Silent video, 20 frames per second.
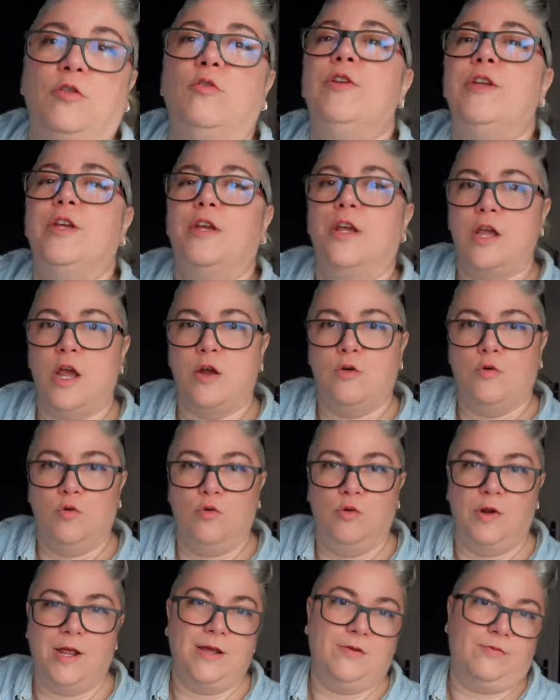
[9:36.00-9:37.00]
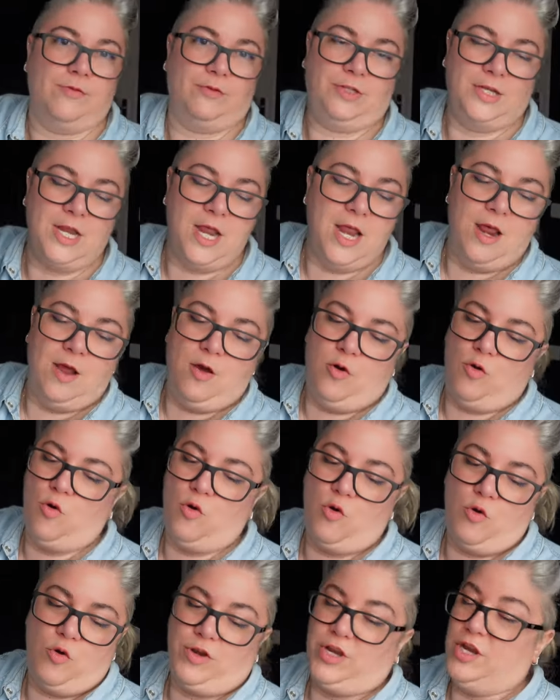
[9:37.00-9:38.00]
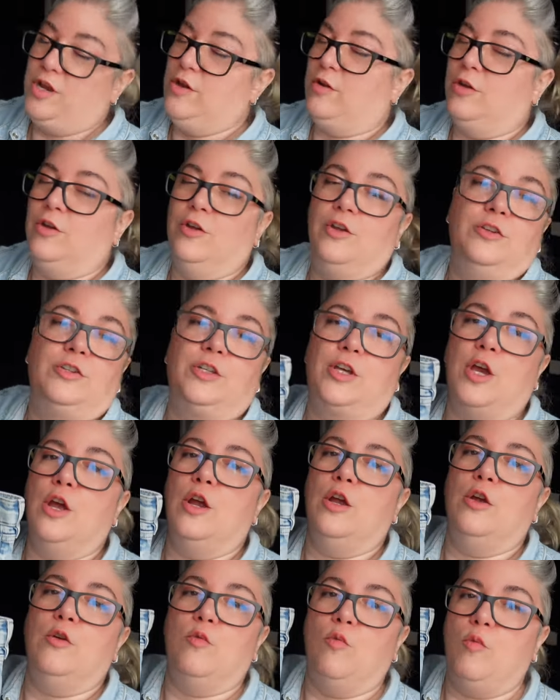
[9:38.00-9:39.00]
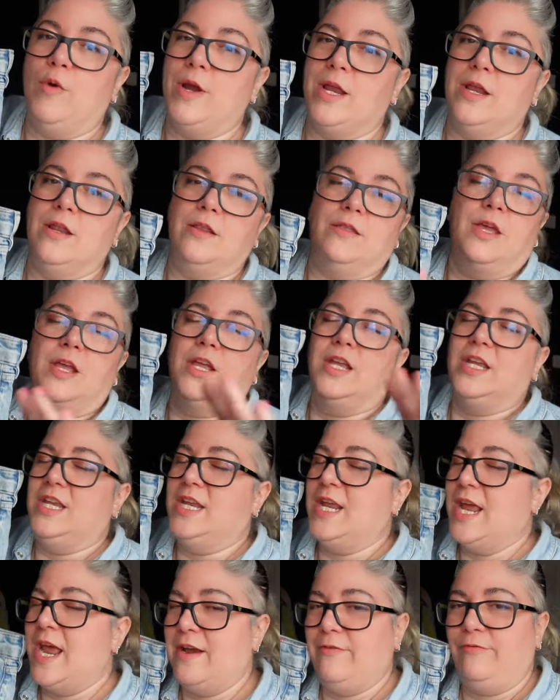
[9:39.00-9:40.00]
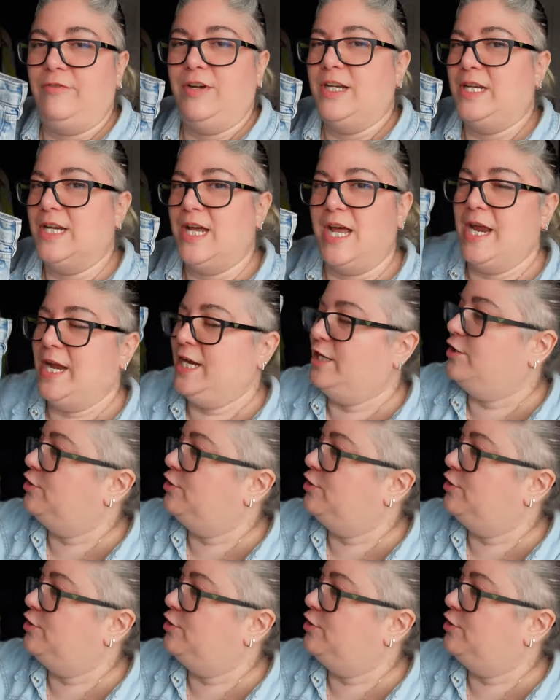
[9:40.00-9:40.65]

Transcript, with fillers: Or you could go all out, or you could go with your everyday